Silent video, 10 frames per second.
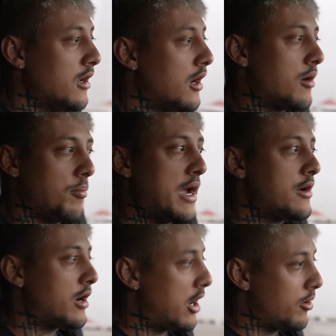a
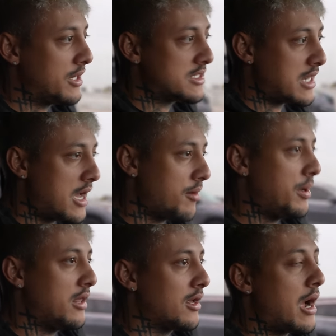minor L because I had to
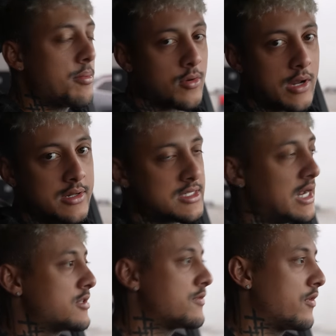pay the capital gains
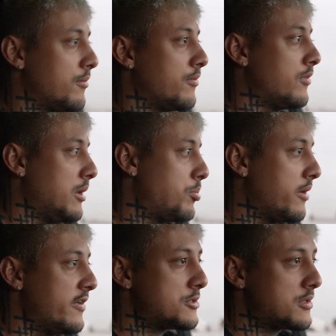tax from the
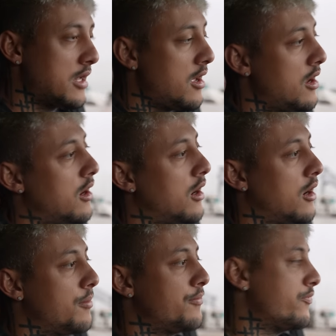previous
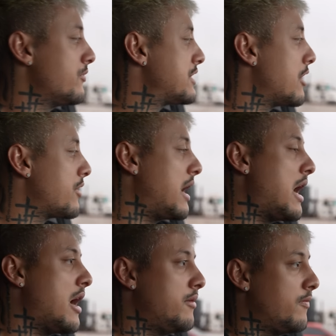um, sale that I
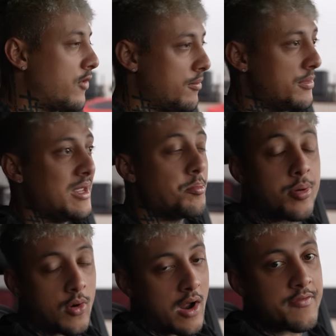had from the
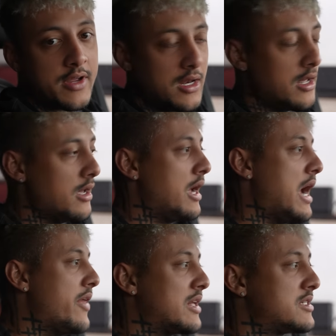profit,
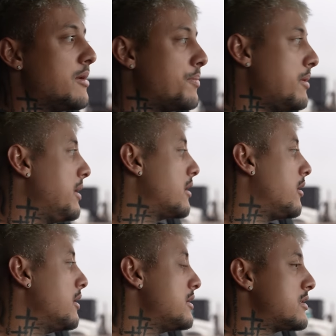and that's simply
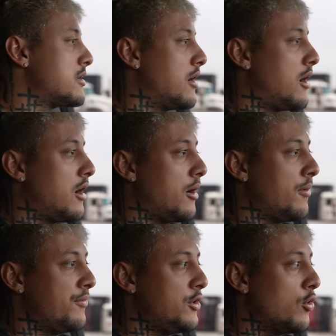because
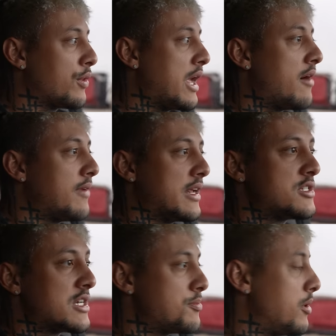um, you only have like
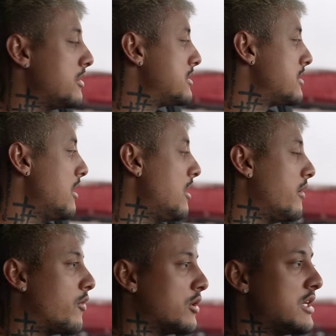six months
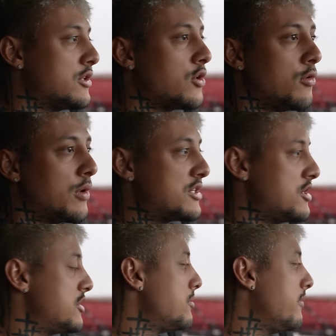for a 1031
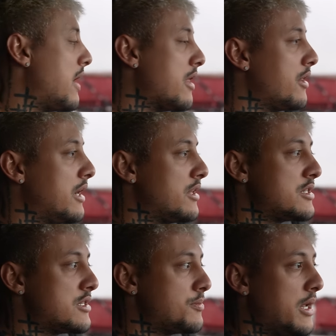exchange to be valid, and this
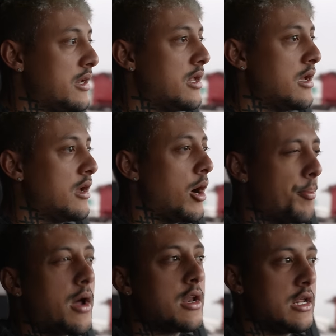has been
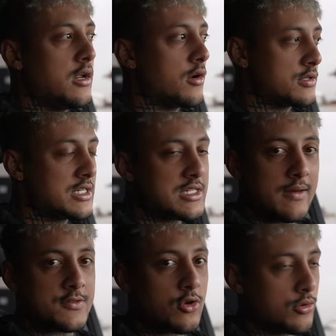about a year since
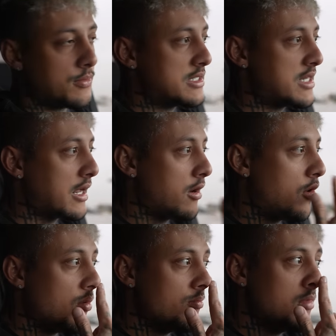I've sold my second
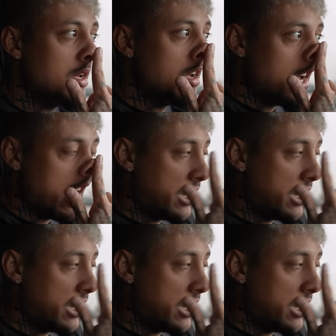home, and